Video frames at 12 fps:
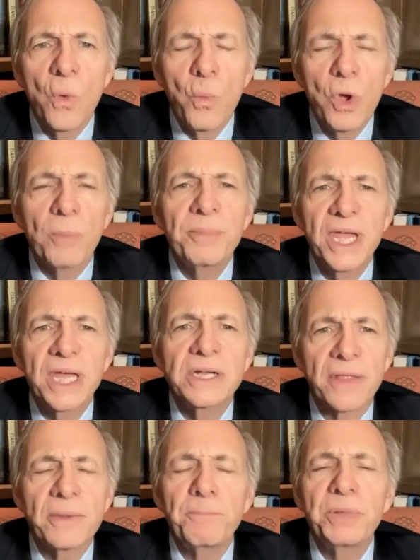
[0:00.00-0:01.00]
will be
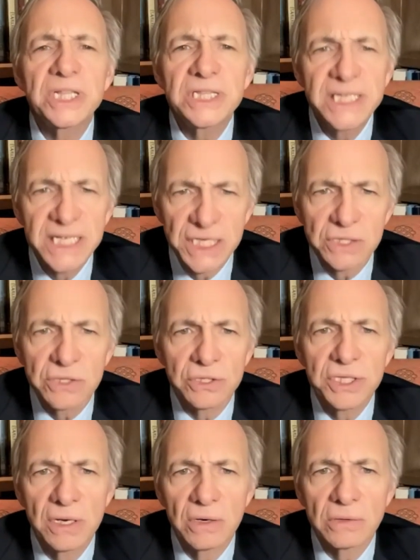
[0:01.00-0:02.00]
another political
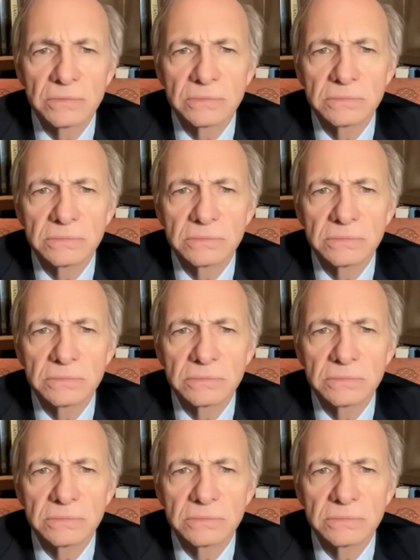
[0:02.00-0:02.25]
year,